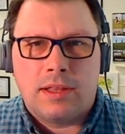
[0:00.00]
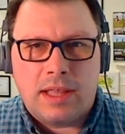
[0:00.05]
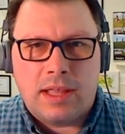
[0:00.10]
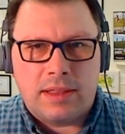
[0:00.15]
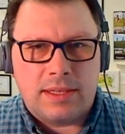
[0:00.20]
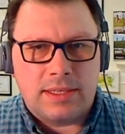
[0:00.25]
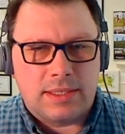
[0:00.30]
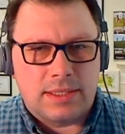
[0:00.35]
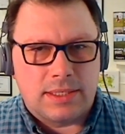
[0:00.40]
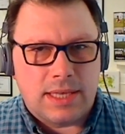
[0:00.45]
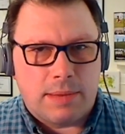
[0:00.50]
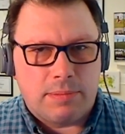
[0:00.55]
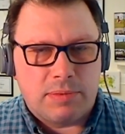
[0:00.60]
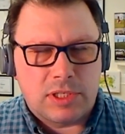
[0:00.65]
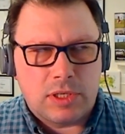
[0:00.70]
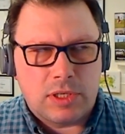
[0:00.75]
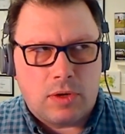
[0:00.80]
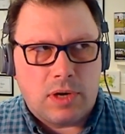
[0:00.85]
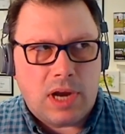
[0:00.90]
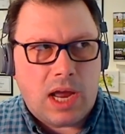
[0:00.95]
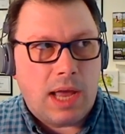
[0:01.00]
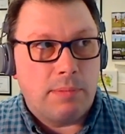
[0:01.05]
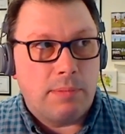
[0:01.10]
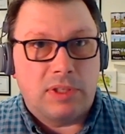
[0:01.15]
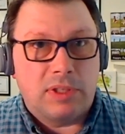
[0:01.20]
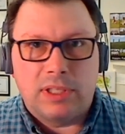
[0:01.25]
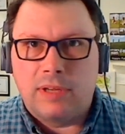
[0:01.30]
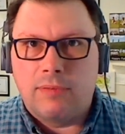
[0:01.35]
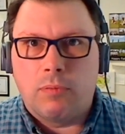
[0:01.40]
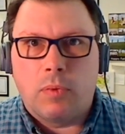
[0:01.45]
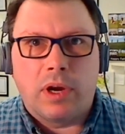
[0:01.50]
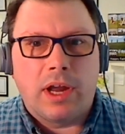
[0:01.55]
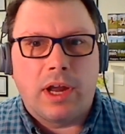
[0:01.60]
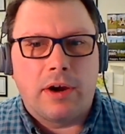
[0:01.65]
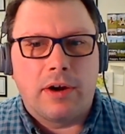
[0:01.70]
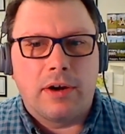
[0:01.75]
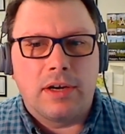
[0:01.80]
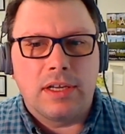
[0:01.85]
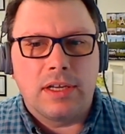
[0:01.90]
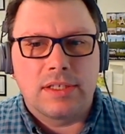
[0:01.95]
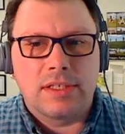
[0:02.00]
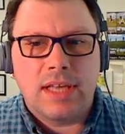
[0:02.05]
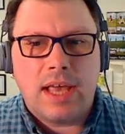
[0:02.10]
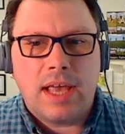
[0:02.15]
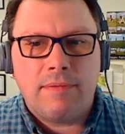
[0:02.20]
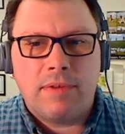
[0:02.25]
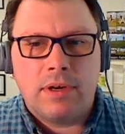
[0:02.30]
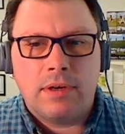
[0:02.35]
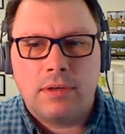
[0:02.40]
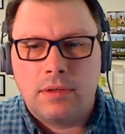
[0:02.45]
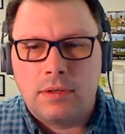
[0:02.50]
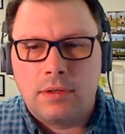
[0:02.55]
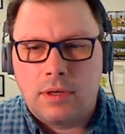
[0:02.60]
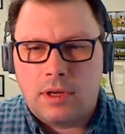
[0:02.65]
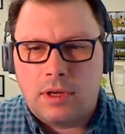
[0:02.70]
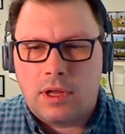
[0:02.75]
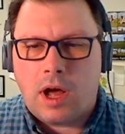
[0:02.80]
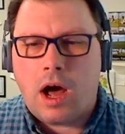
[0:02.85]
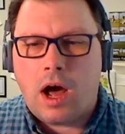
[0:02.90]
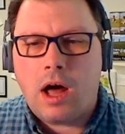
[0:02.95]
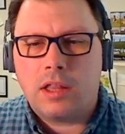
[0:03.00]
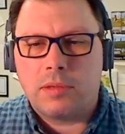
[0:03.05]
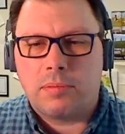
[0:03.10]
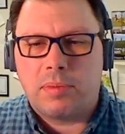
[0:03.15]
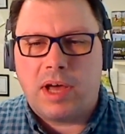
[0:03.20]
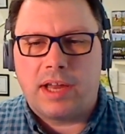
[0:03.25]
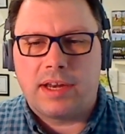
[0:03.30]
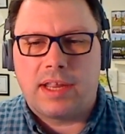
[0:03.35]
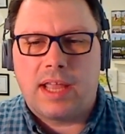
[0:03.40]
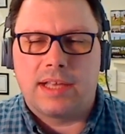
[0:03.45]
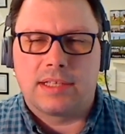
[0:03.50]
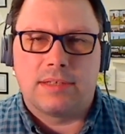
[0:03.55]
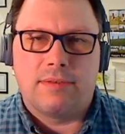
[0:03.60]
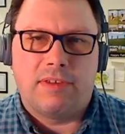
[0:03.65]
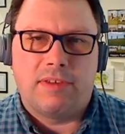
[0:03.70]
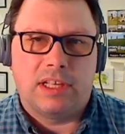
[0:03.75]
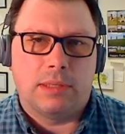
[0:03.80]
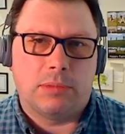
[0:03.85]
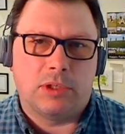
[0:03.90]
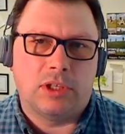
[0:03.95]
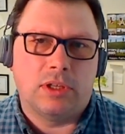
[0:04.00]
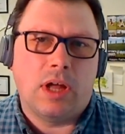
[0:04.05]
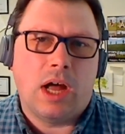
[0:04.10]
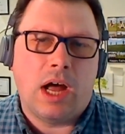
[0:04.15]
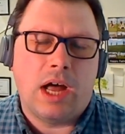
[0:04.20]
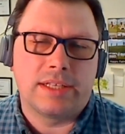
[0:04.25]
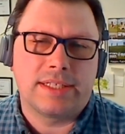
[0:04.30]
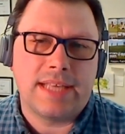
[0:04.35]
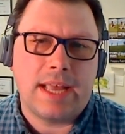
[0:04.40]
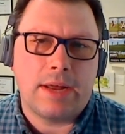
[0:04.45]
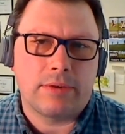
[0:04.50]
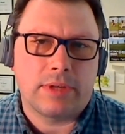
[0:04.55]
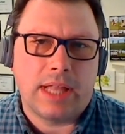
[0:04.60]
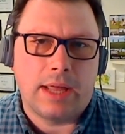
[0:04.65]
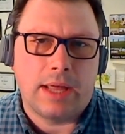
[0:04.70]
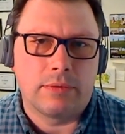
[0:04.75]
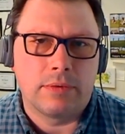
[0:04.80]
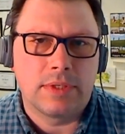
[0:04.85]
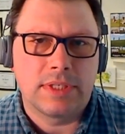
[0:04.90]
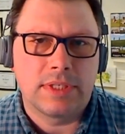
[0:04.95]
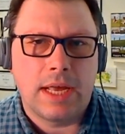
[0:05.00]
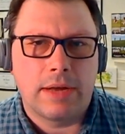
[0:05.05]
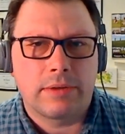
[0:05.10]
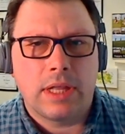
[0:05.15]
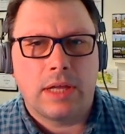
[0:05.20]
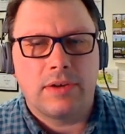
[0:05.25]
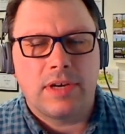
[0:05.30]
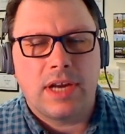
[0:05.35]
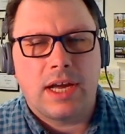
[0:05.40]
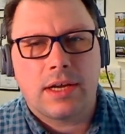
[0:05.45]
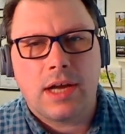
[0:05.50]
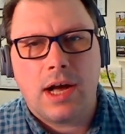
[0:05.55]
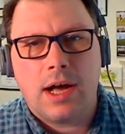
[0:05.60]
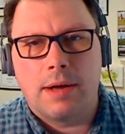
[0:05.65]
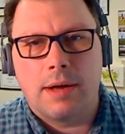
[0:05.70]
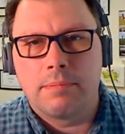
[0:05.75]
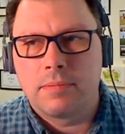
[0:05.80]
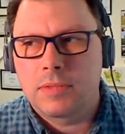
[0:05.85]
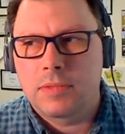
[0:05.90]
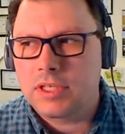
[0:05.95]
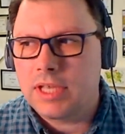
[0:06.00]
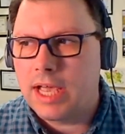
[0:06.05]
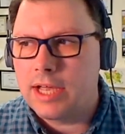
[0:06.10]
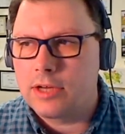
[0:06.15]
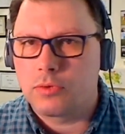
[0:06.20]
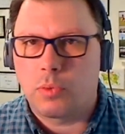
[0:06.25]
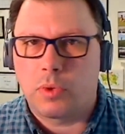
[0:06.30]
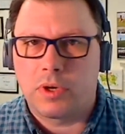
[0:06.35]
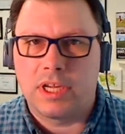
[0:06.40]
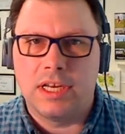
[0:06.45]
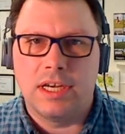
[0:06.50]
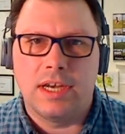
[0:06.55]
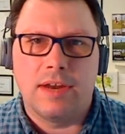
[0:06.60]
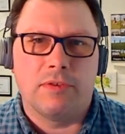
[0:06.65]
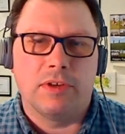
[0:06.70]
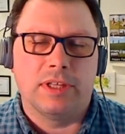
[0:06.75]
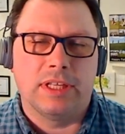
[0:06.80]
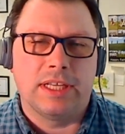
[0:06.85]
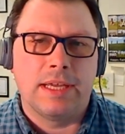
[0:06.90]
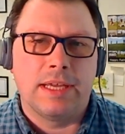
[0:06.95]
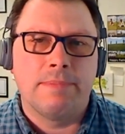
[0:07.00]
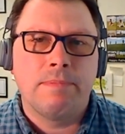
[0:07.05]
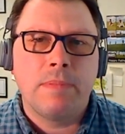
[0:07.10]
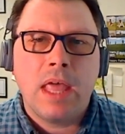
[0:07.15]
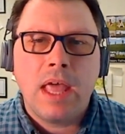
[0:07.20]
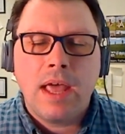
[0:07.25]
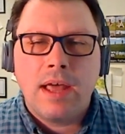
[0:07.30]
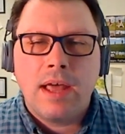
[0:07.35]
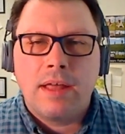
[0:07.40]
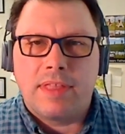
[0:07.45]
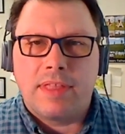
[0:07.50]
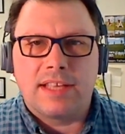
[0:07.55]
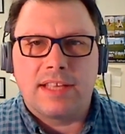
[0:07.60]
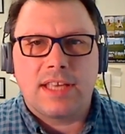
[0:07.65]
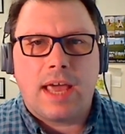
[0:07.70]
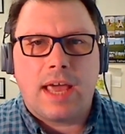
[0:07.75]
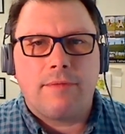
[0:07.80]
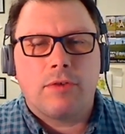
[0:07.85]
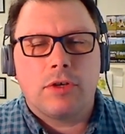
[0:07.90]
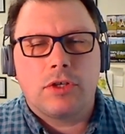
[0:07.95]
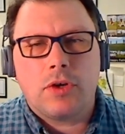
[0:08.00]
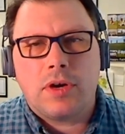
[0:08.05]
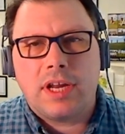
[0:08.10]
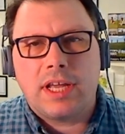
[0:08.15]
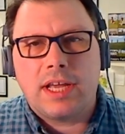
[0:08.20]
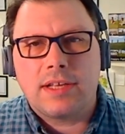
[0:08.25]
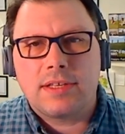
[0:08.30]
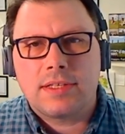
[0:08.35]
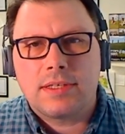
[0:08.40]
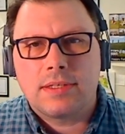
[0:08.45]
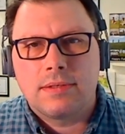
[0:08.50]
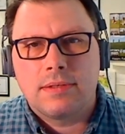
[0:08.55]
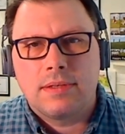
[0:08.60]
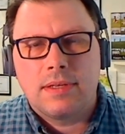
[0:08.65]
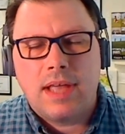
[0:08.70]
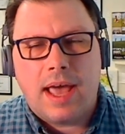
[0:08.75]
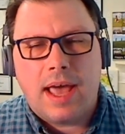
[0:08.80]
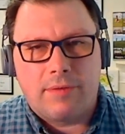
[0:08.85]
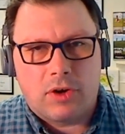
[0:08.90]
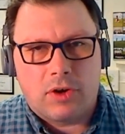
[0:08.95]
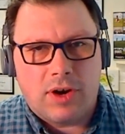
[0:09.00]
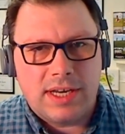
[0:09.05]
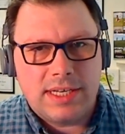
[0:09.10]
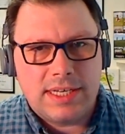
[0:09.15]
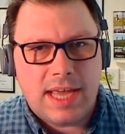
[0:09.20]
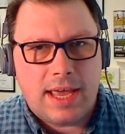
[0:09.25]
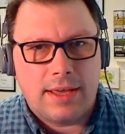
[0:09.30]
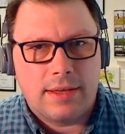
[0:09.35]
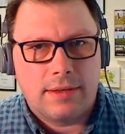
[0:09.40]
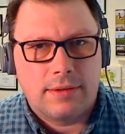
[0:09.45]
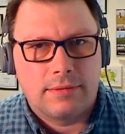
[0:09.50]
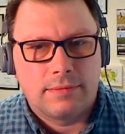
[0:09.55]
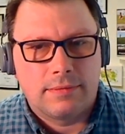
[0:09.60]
This is episode, I believe, one hundred seven. All the podcasts available on SoundCloud, soundcloud dot com slash working differently. Thanks again for joining us. Have a great day.